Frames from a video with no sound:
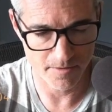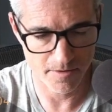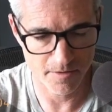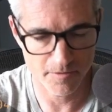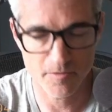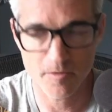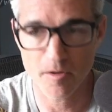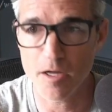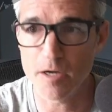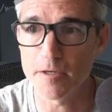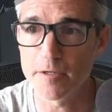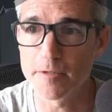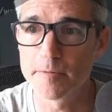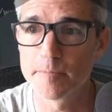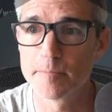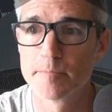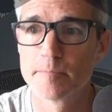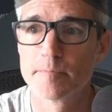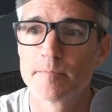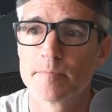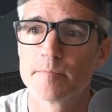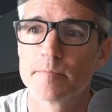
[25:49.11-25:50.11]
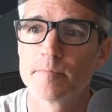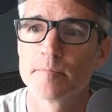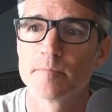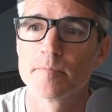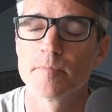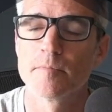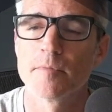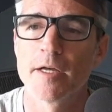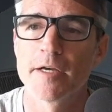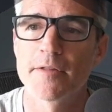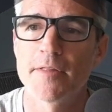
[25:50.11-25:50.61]
the slug
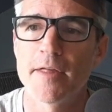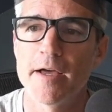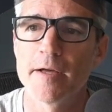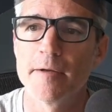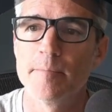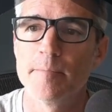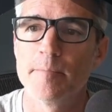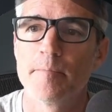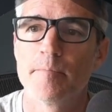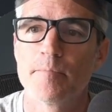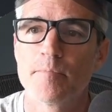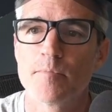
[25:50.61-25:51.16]
like that.